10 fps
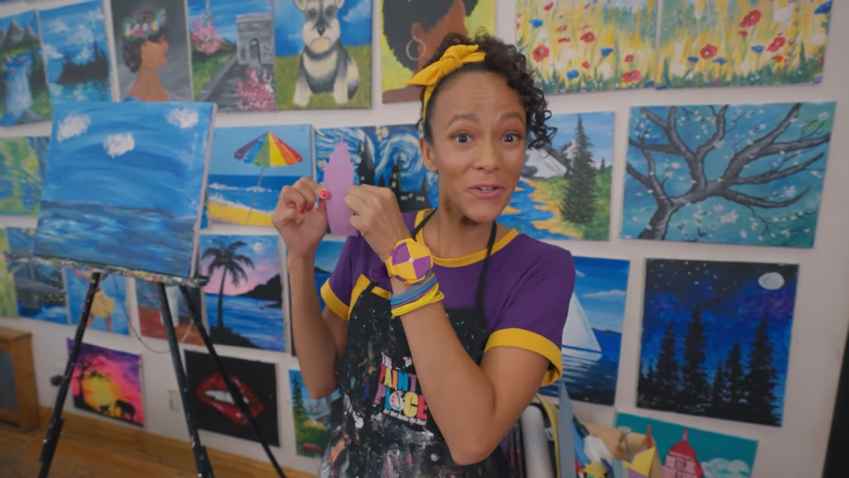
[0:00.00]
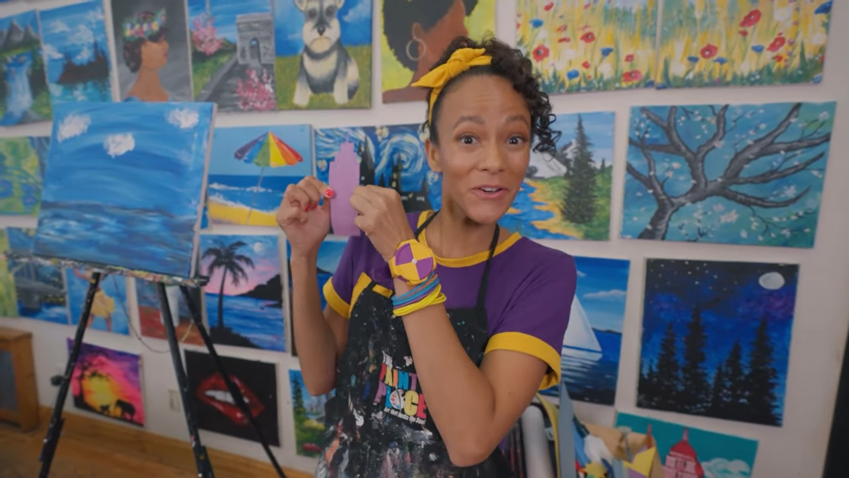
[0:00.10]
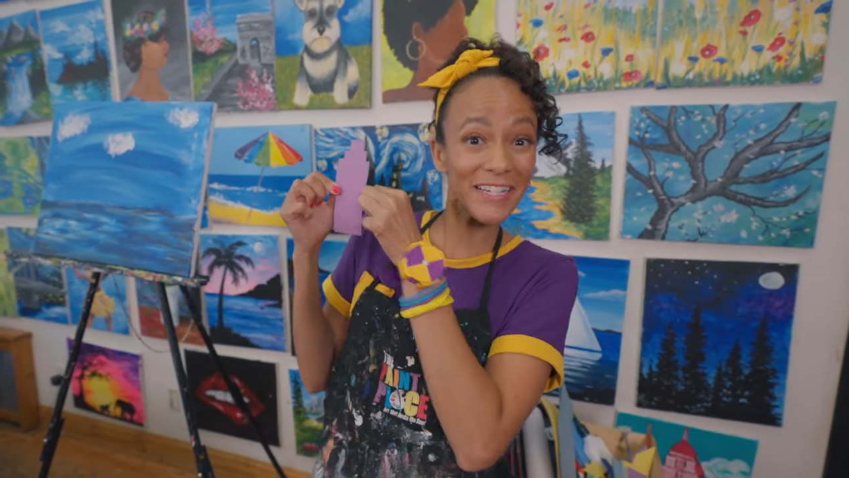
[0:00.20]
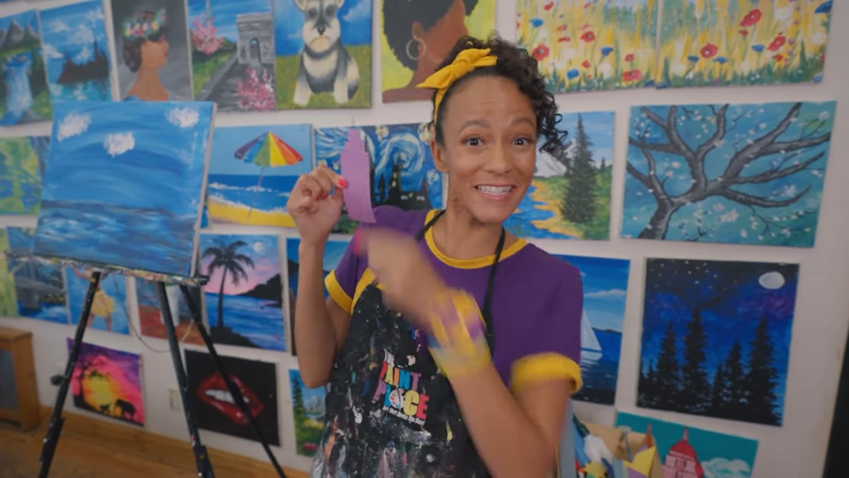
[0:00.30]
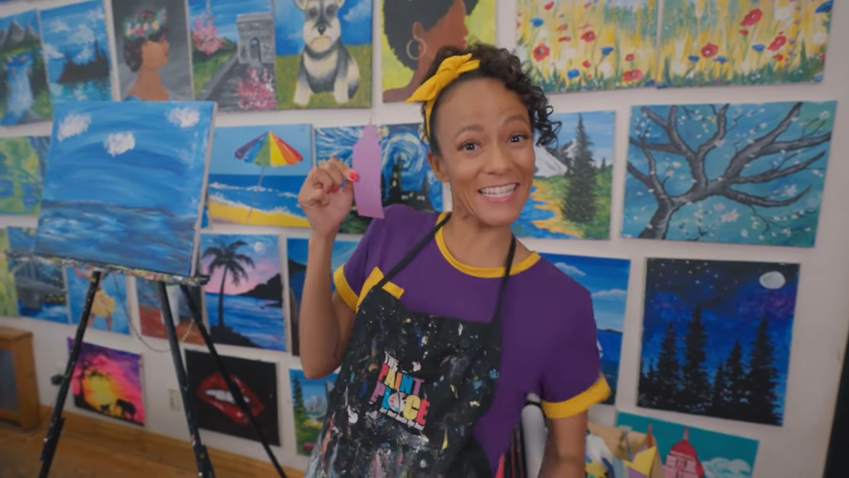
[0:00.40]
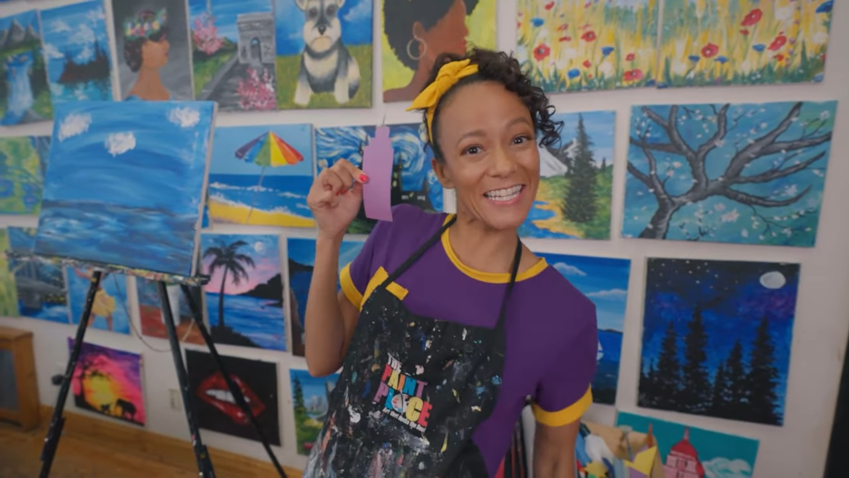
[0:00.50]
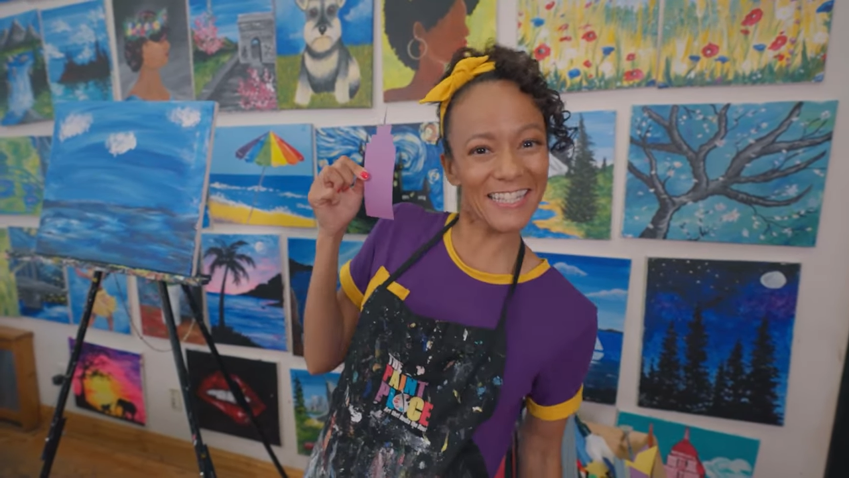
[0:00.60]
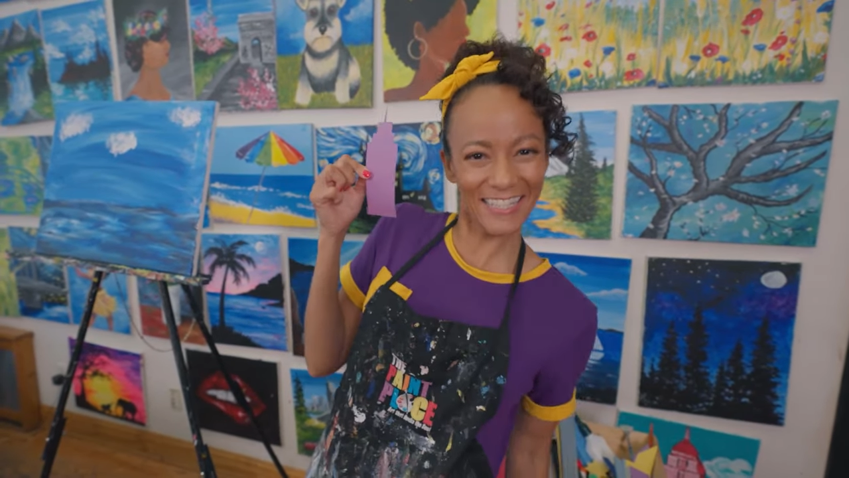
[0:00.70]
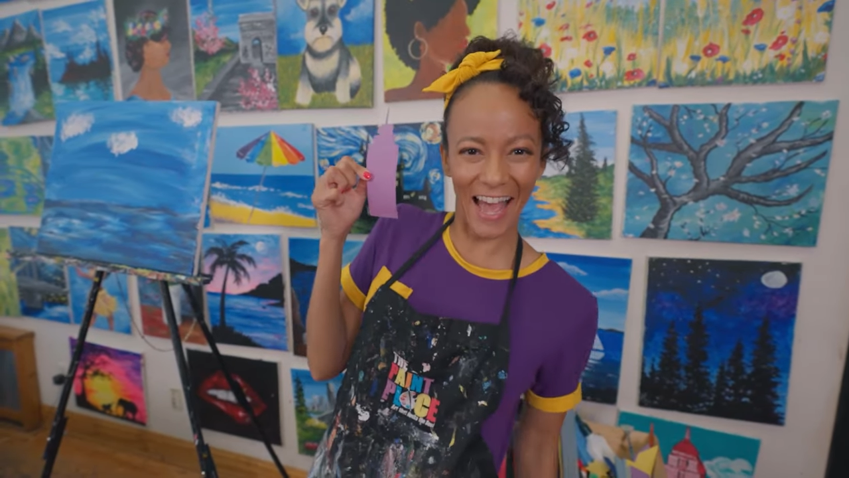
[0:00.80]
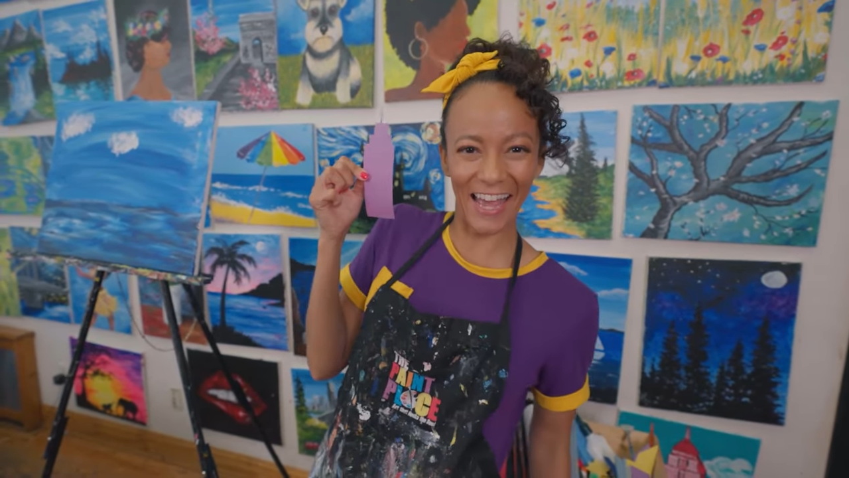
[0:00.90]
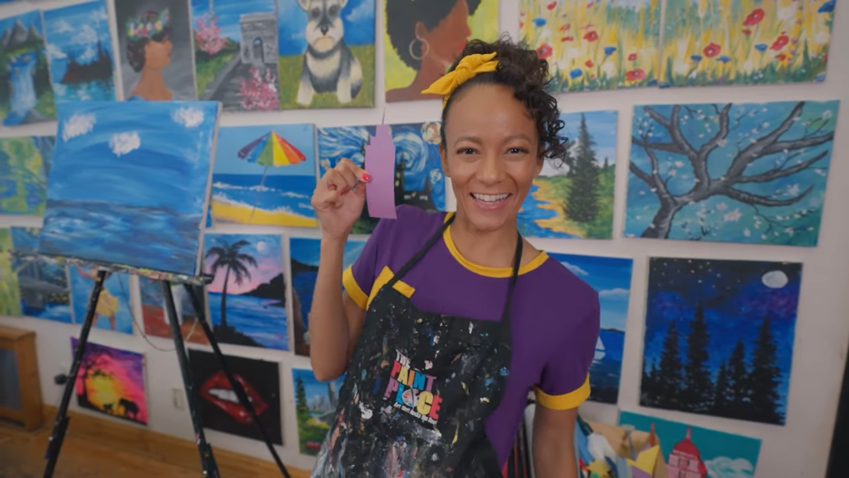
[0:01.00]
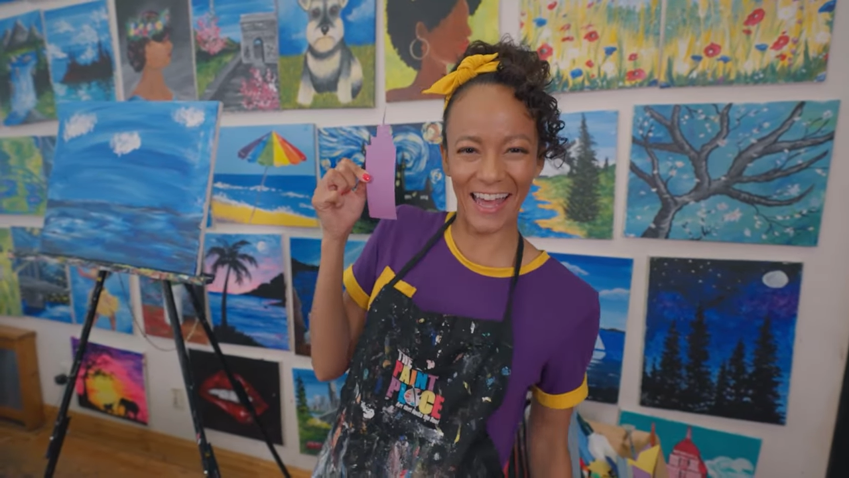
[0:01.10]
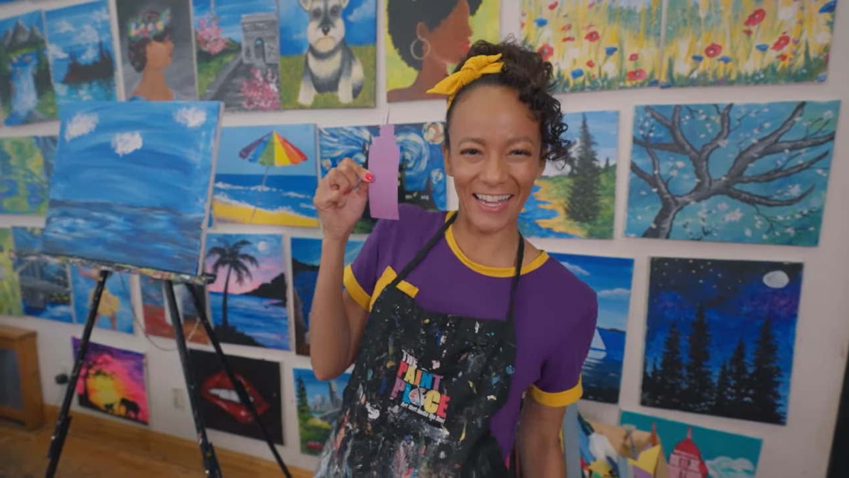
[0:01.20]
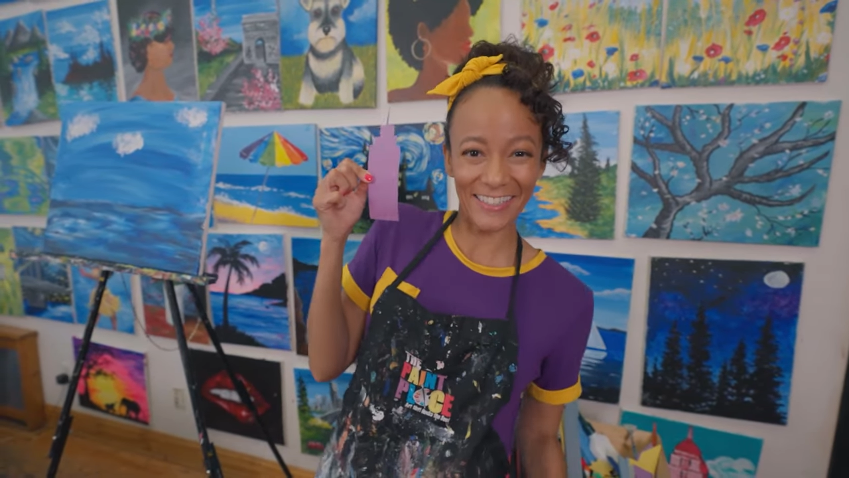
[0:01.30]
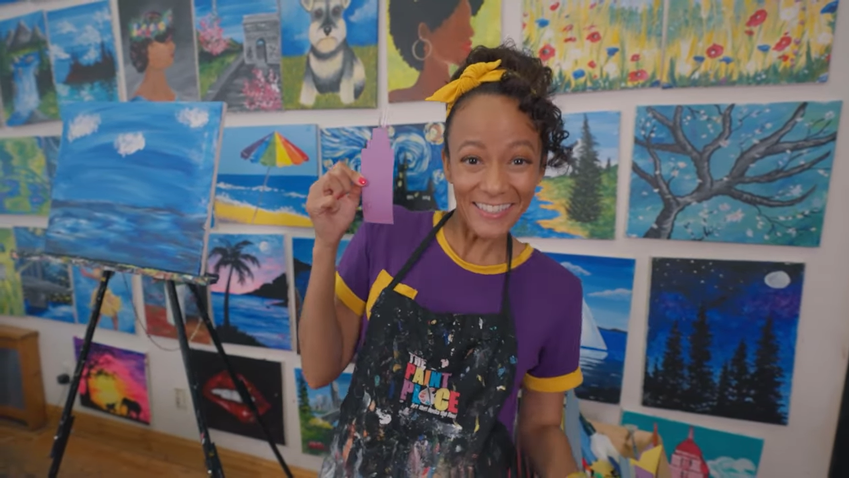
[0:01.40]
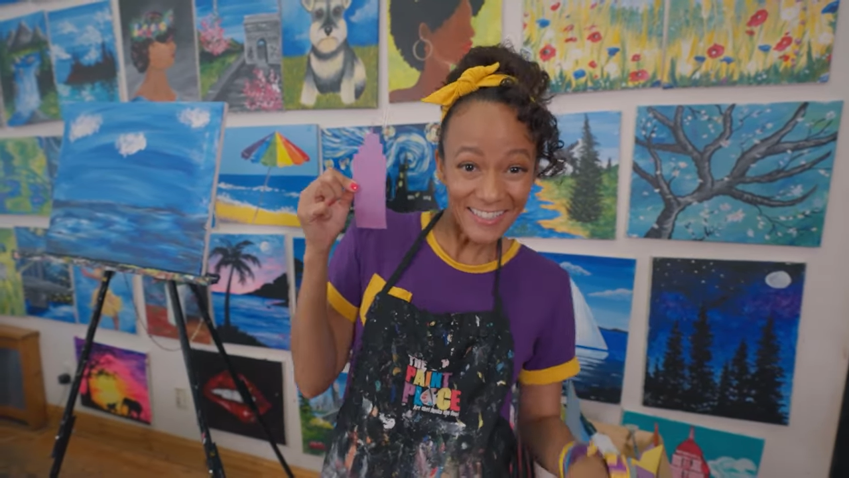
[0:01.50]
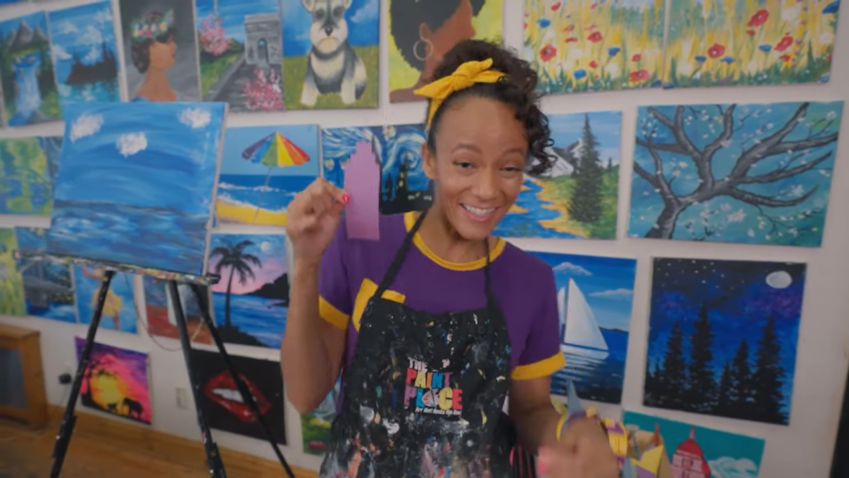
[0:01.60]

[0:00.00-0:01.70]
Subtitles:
York City skyline.